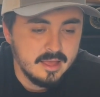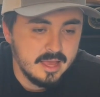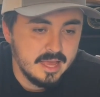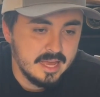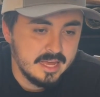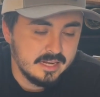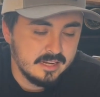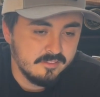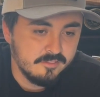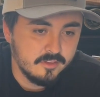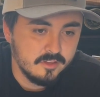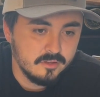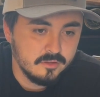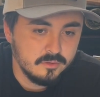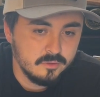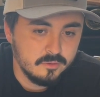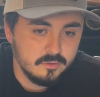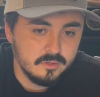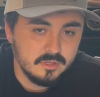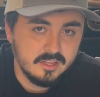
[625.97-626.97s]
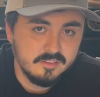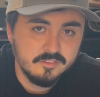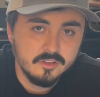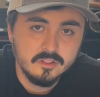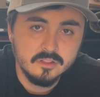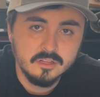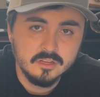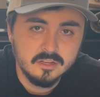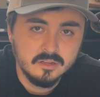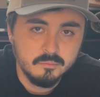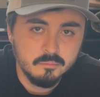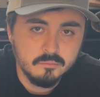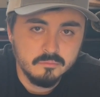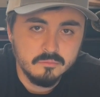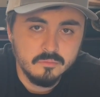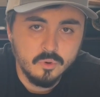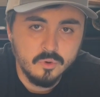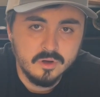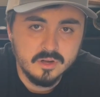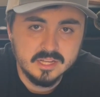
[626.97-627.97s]
And if you look
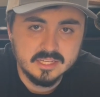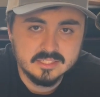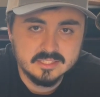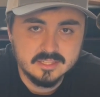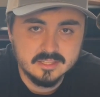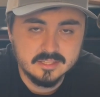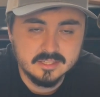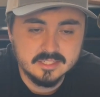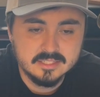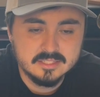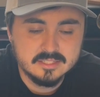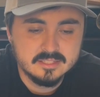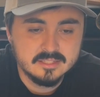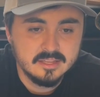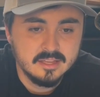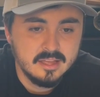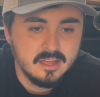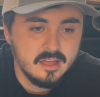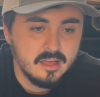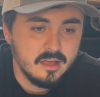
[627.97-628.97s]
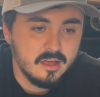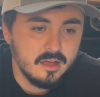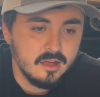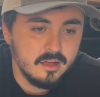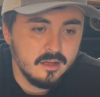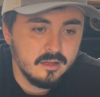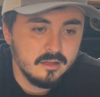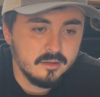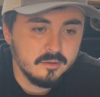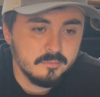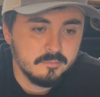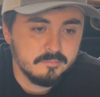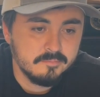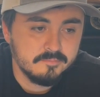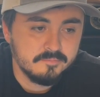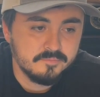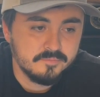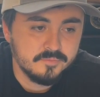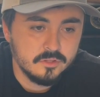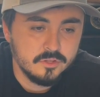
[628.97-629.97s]
more into this,
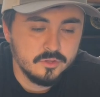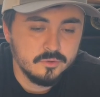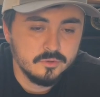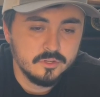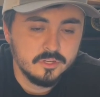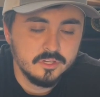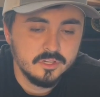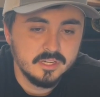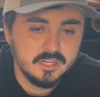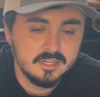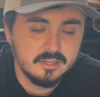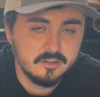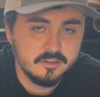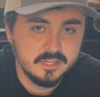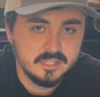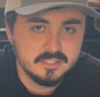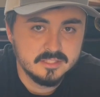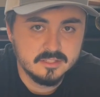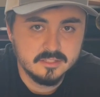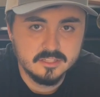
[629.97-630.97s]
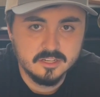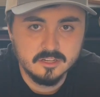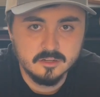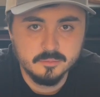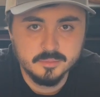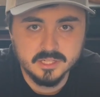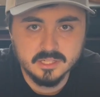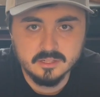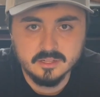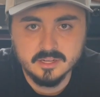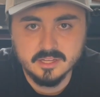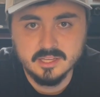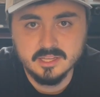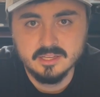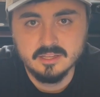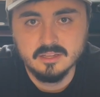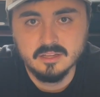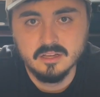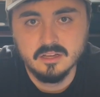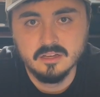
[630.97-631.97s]
you could increase the
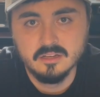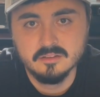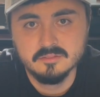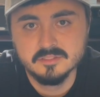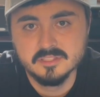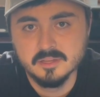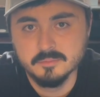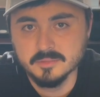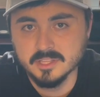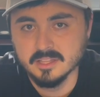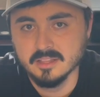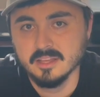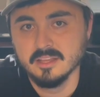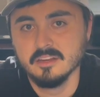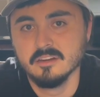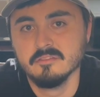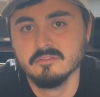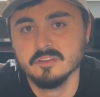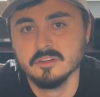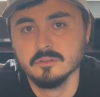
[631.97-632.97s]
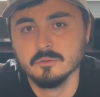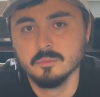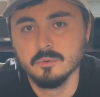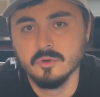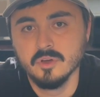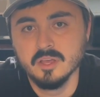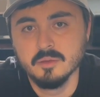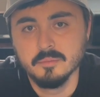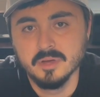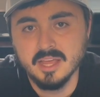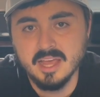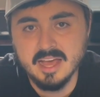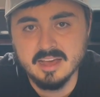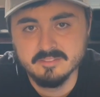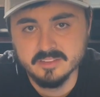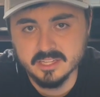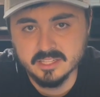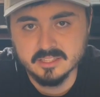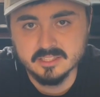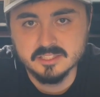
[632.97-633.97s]
durability of something like your field point by
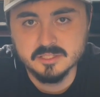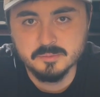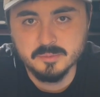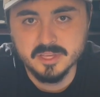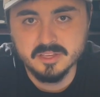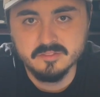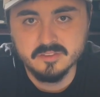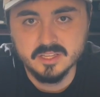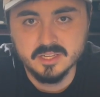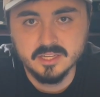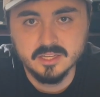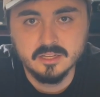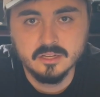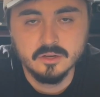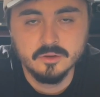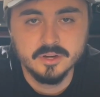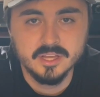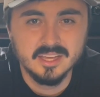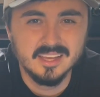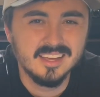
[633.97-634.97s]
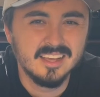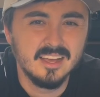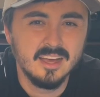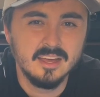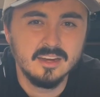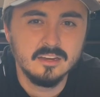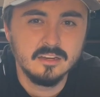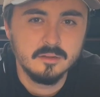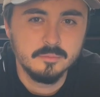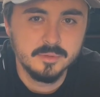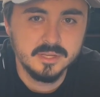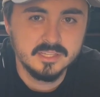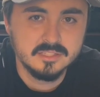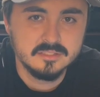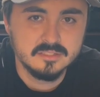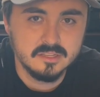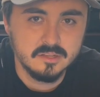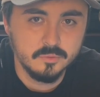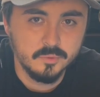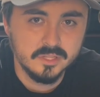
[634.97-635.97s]
having this PVD coating. It kind of
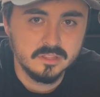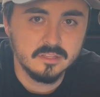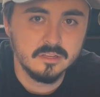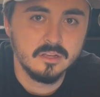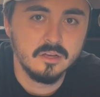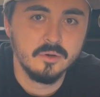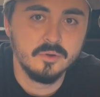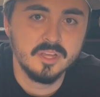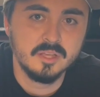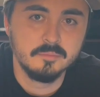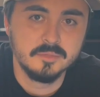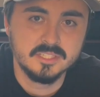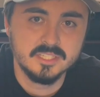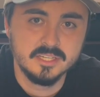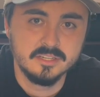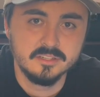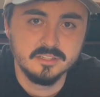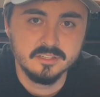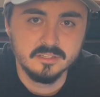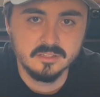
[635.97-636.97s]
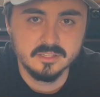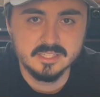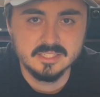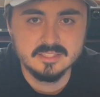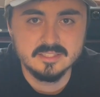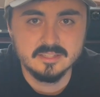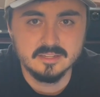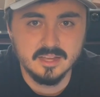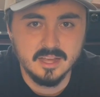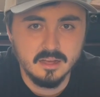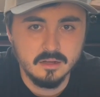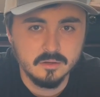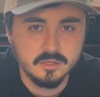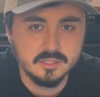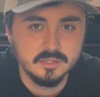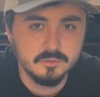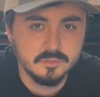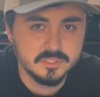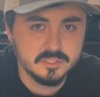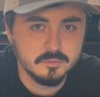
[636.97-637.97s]
depends on what the coating material is and how
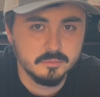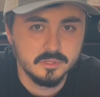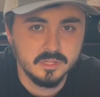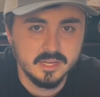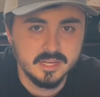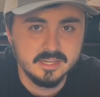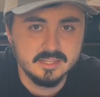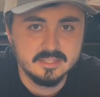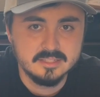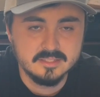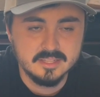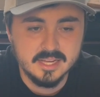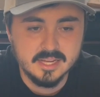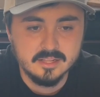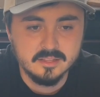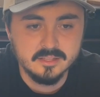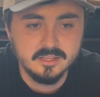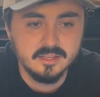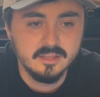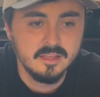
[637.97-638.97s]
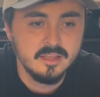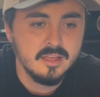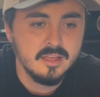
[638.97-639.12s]
it was applied exactly.